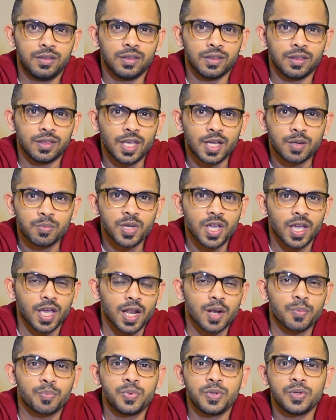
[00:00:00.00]
that may
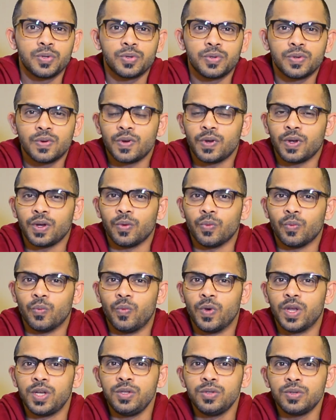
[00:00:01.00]
help you
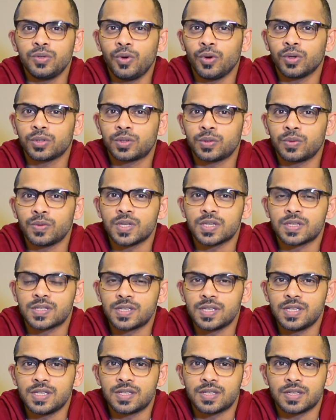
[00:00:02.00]
when you go through a
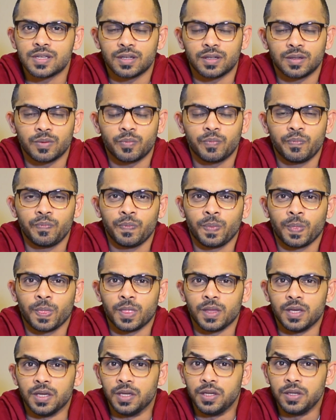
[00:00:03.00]
season
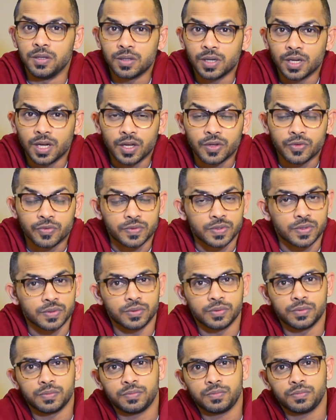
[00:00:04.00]
in your life too.
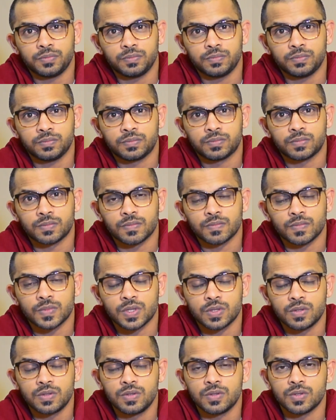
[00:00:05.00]

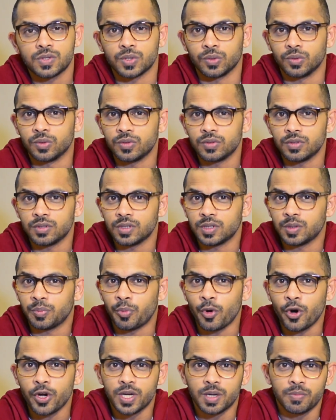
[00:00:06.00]
So the
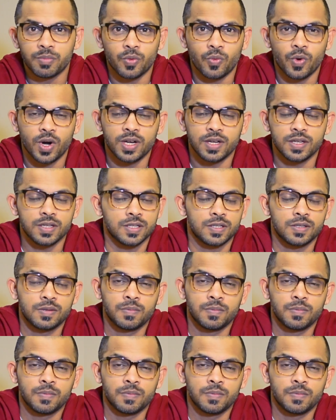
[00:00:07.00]
point number one is